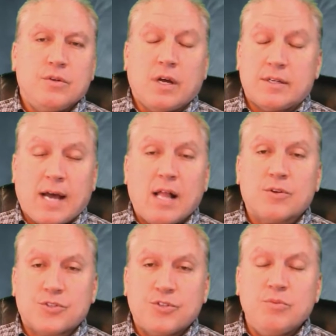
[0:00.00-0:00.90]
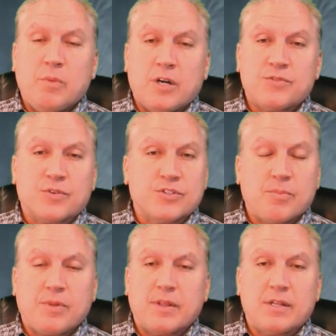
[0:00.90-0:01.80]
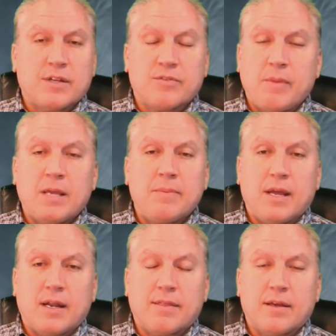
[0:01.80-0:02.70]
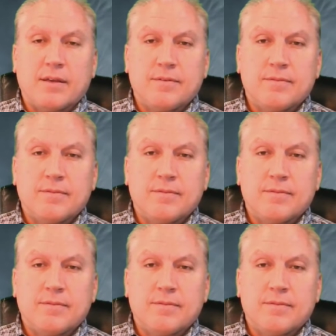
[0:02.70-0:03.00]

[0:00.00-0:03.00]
$1 is too much for something that doesn't make me anything.